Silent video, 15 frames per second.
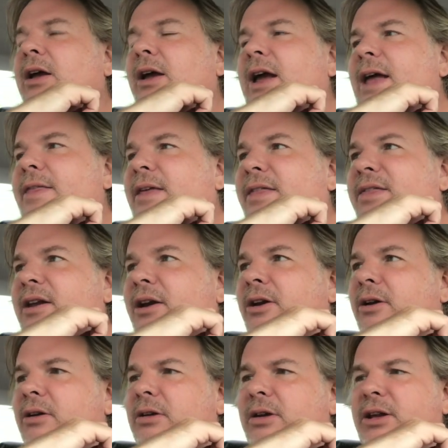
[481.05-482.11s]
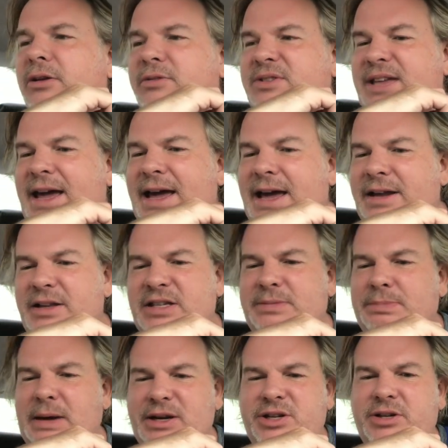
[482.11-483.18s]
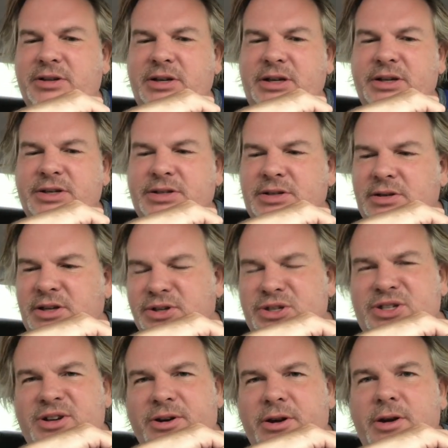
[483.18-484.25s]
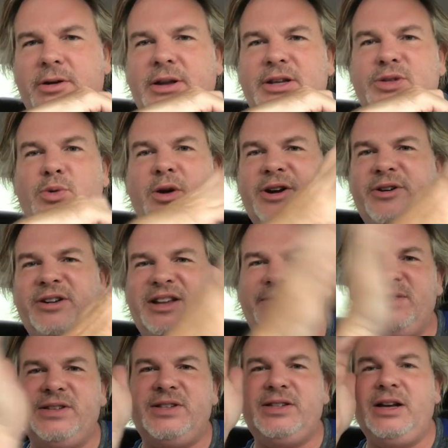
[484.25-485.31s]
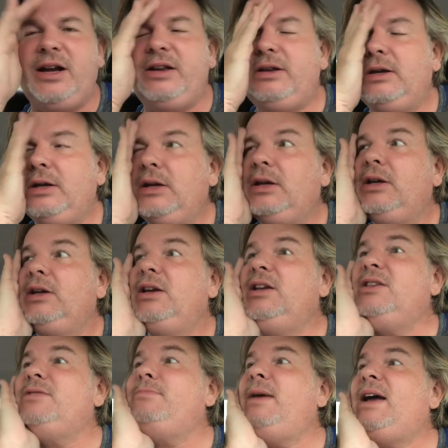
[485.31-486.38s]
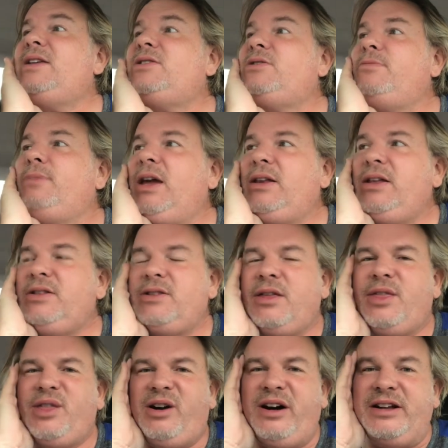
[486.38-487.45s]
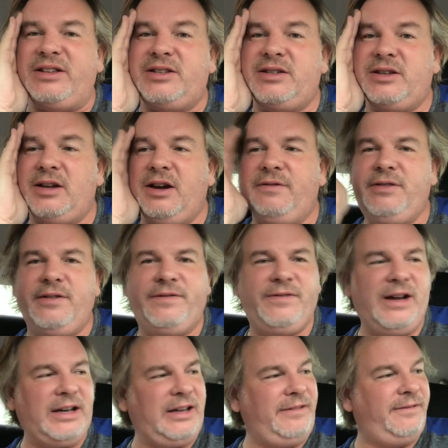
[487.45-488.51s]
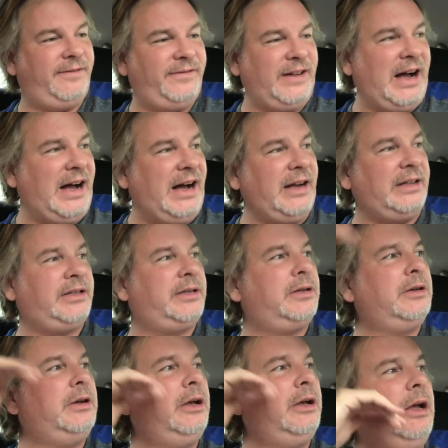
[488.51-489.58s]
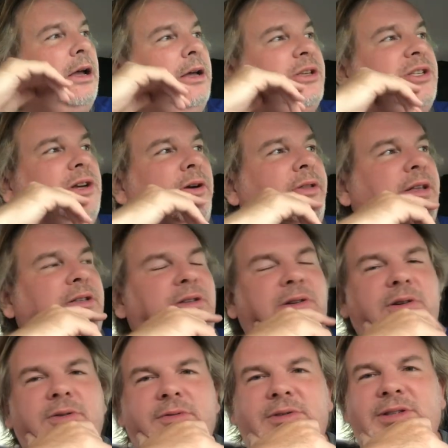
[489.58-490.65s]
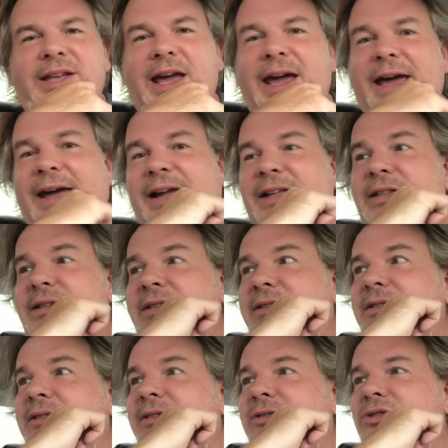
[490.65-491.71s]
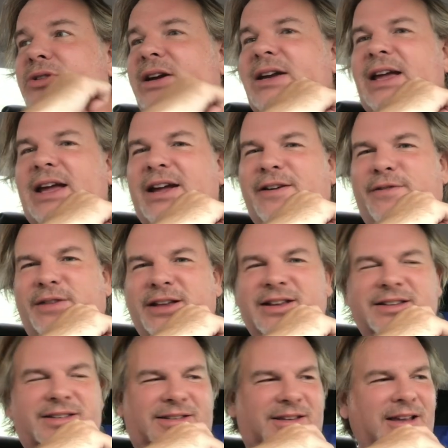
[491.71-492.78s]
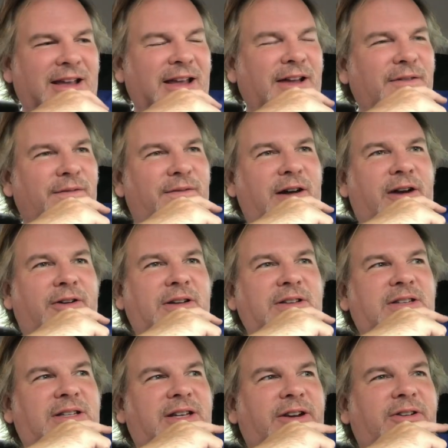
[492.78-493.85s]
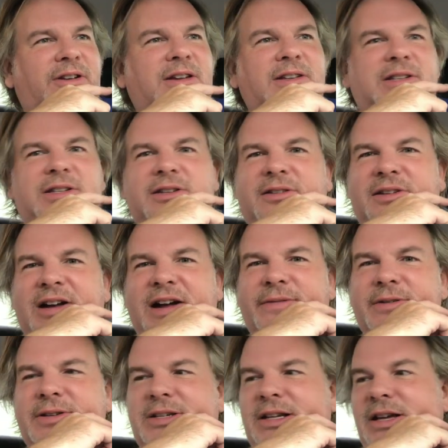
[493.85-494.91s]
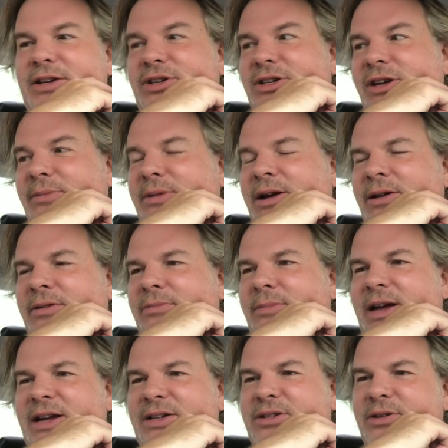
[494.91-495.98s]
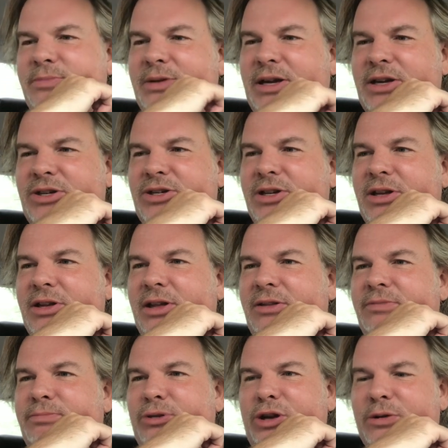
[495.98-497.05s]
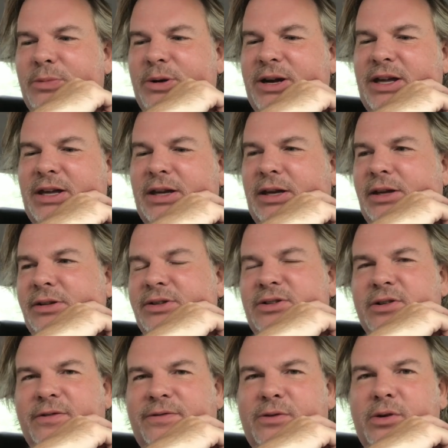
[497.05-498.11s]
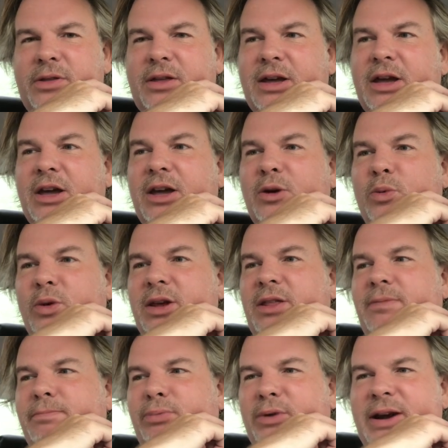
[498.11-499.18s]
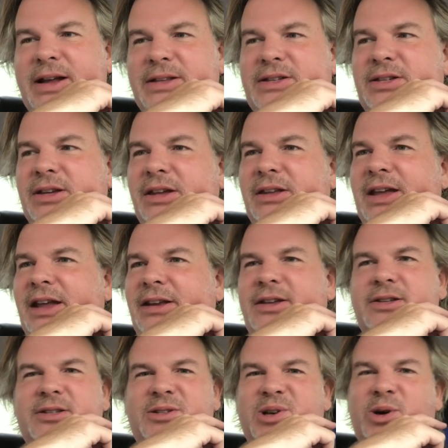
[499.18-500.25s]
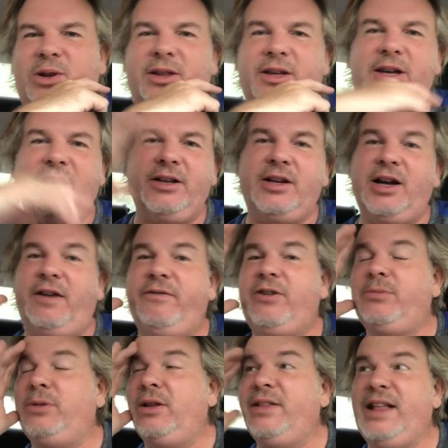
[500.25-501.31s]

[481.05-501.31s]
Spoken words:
And then their, you know, dad especially is concerned. He's wondering if his son is masturbating to thoughts of the fucking fox. So the two dads try to have this very serious conversation about masturbation and puberty and so forth with Branson, and he's totally uncomfortable.